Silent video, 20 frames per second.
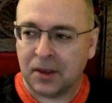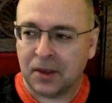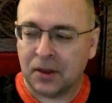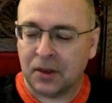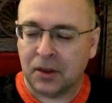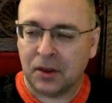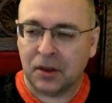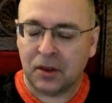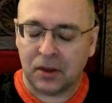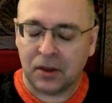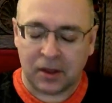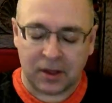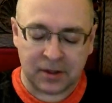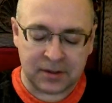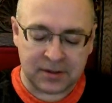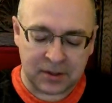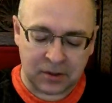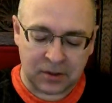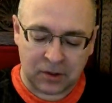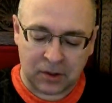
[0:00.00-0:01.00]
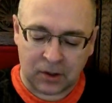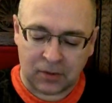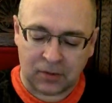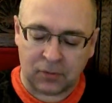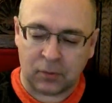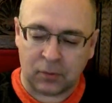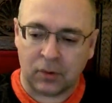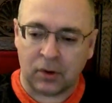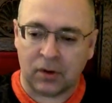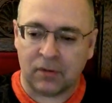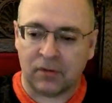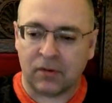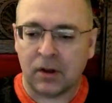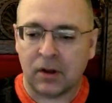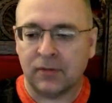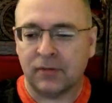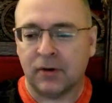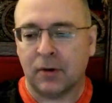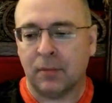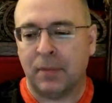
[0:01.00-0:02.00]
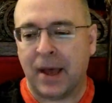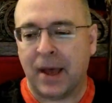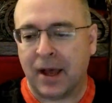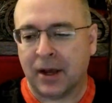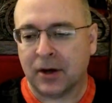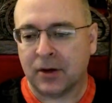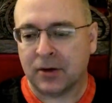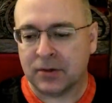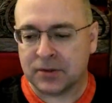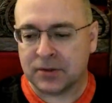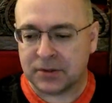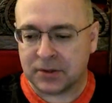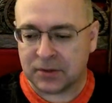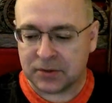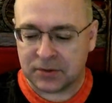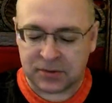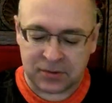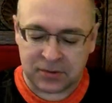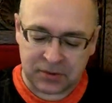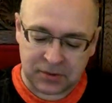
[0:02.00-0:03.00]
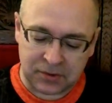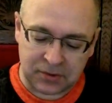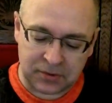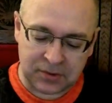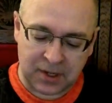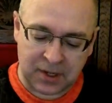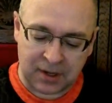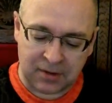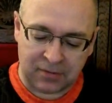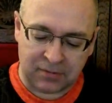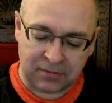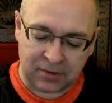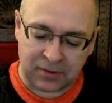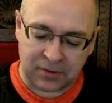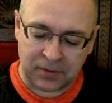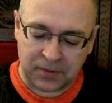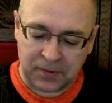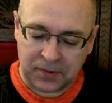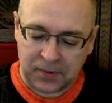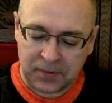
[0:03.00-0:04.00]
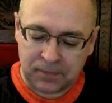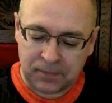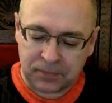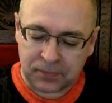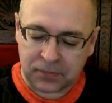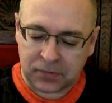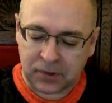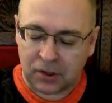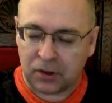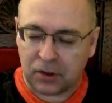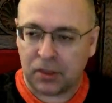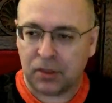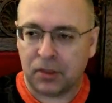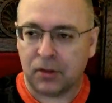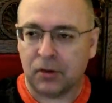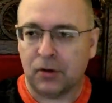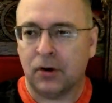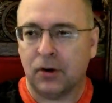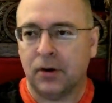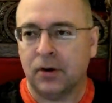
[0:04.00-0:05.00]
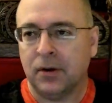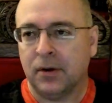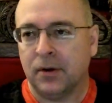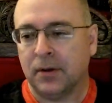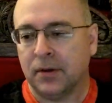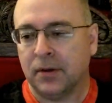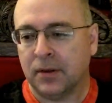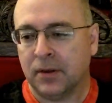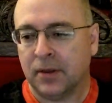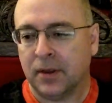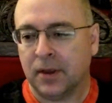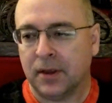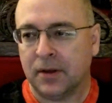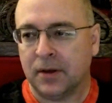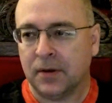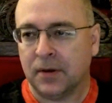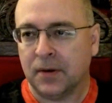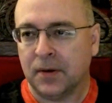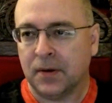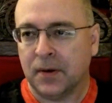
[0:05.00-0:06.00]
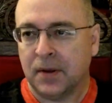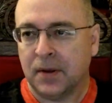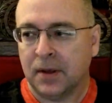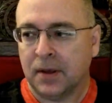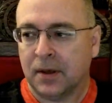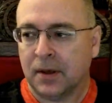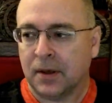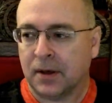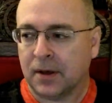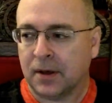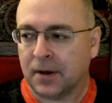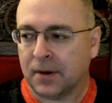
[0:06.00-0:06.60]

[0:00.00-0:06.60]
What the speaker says: I said, of all of our backers, there's kind of a third that are